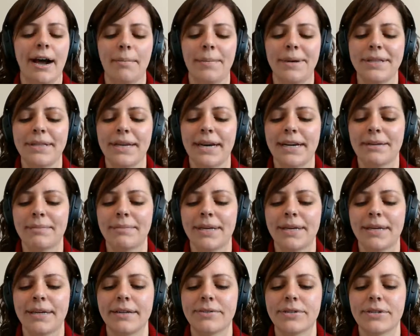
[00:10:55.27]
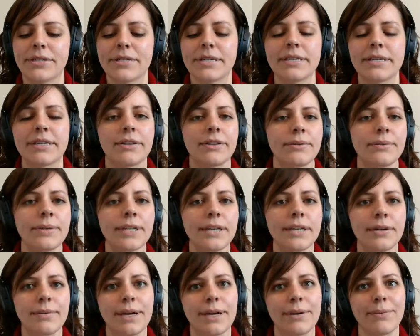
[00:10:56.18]
And that can be just another
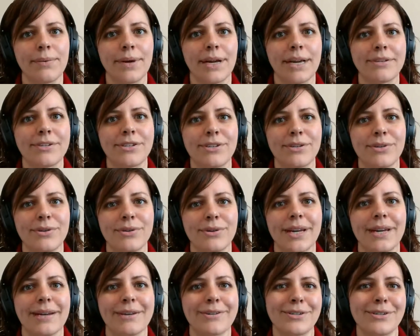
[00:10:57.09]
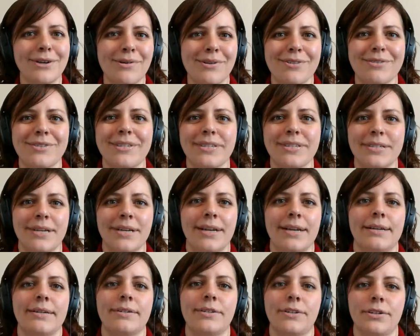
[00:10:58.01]
really great way to connect donors and to
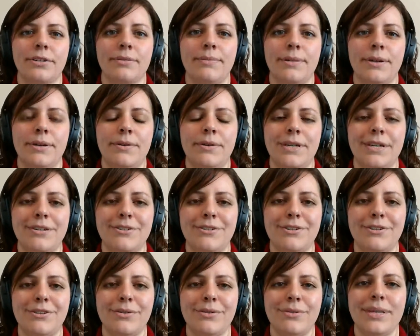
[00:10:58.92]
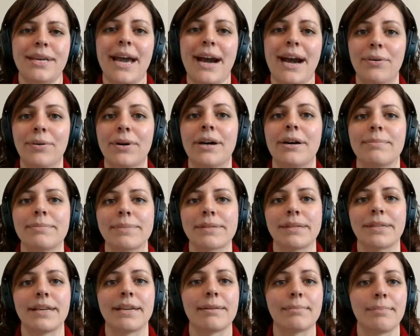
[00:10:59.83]
connect your community to the
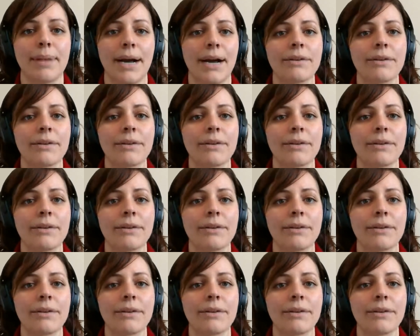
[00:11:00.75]
outcomes and the